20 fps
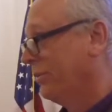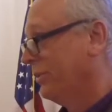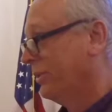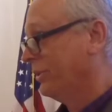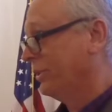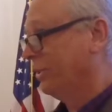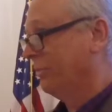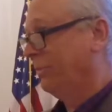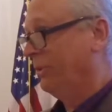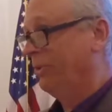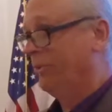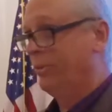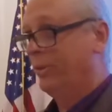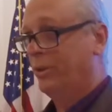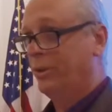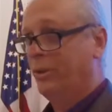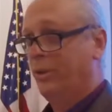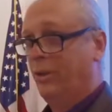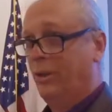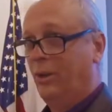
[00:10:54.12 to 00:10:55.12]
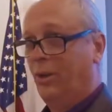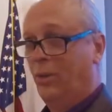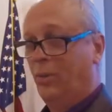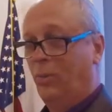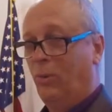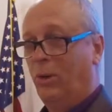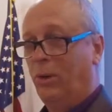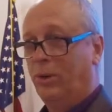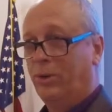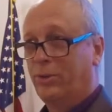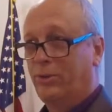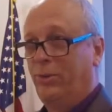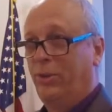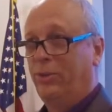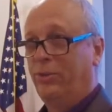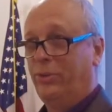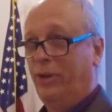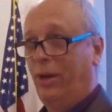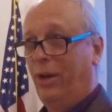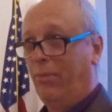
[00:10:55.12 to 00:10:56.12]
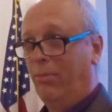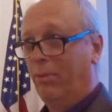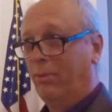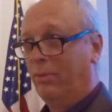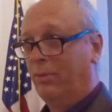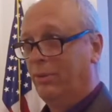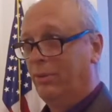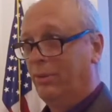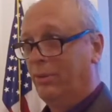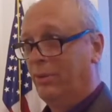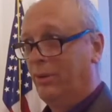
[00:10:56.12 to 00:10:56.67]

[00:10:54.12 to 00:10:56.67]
Christian music. One is Chris Tomlin.